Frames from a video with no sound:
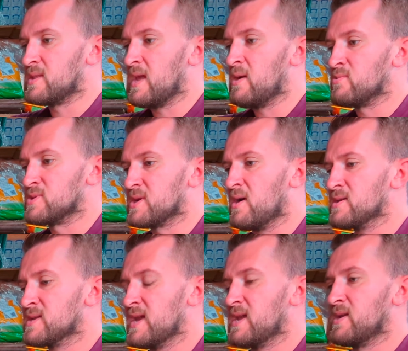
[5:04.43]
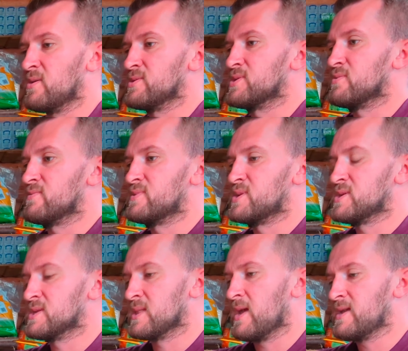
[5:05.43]
it will start taking on sort of
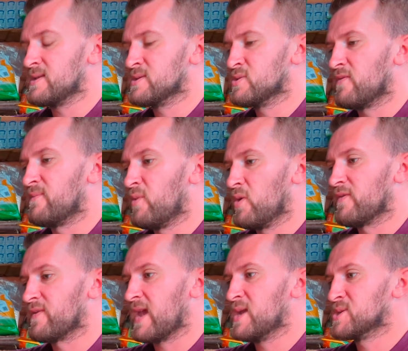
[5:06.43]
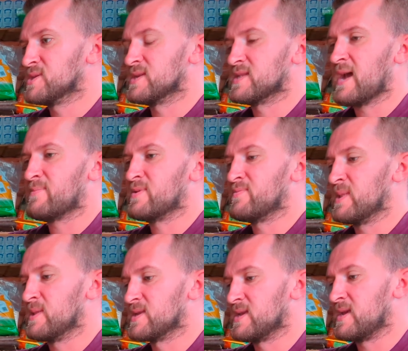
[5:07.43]
slight sort of modifications,
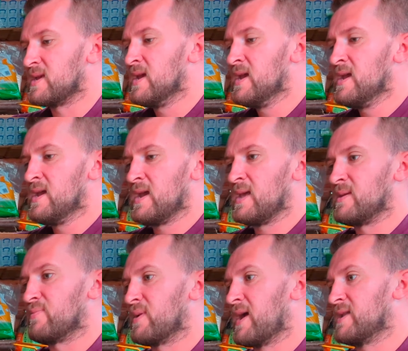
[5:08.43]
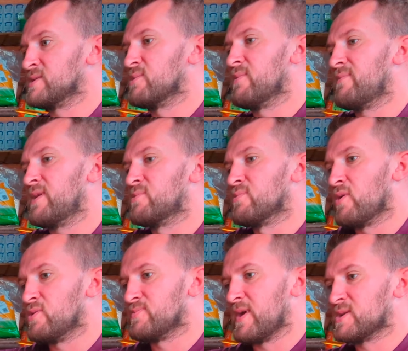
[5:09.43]
adaptability in the plant. So maybe
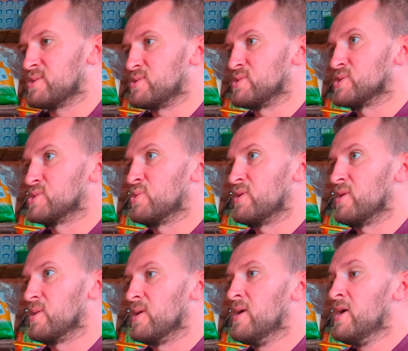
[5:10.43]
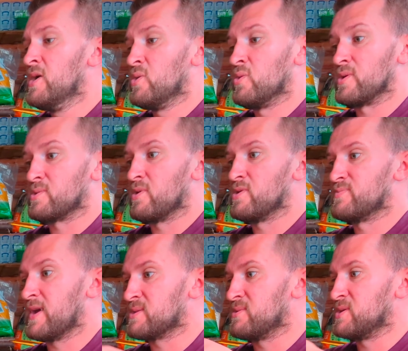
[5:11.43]
grows better in your soil or it grows
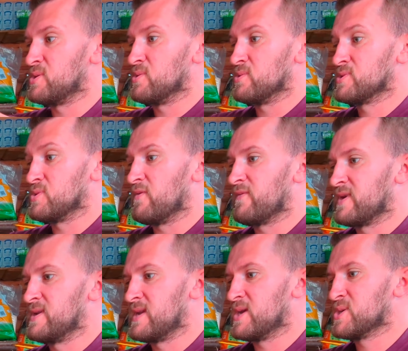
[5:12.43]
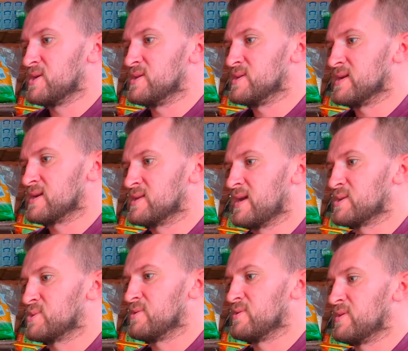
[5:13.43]
better in your sort of conditions,
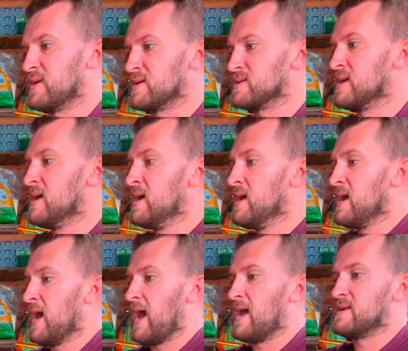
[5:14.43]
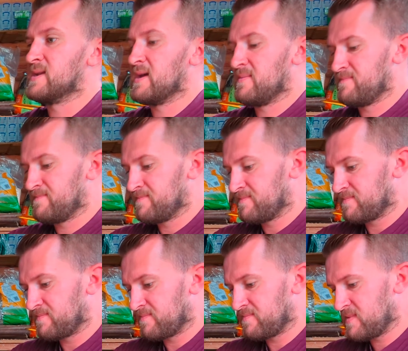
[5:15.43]
etc. and things. And
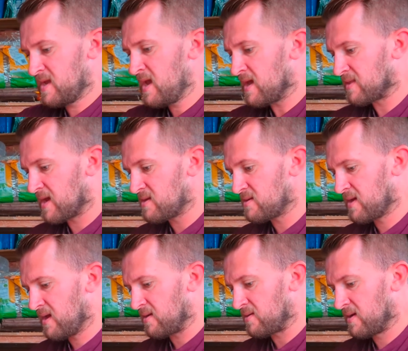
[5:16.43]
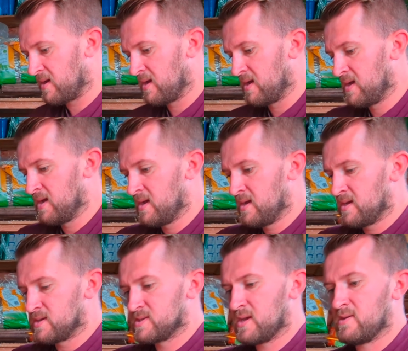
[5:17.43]
yeah, there you go.
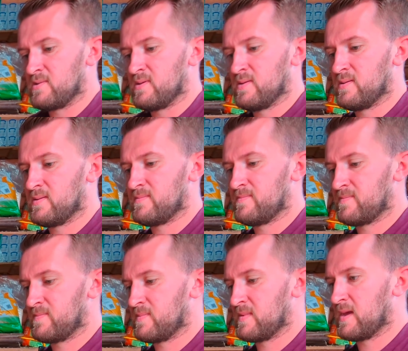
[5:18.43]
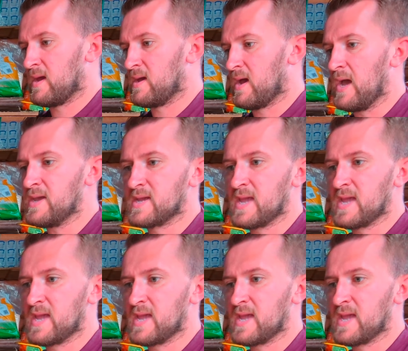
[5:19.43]
So I